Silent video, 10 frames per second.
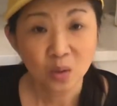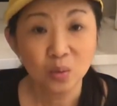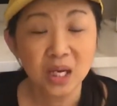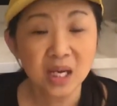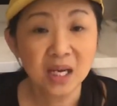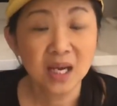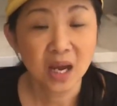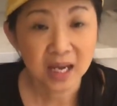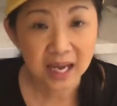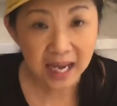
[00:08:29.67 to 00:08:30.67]
we
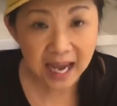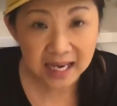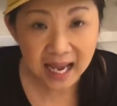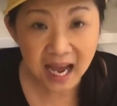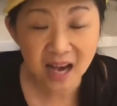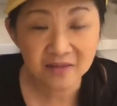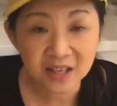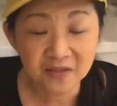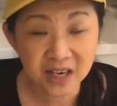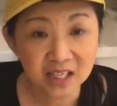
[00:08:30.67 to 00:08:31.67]
can have
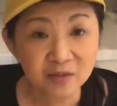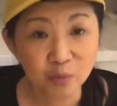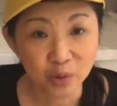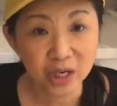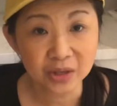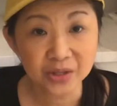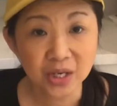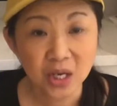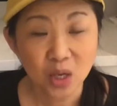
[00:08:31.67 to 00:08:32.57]
effective prayers.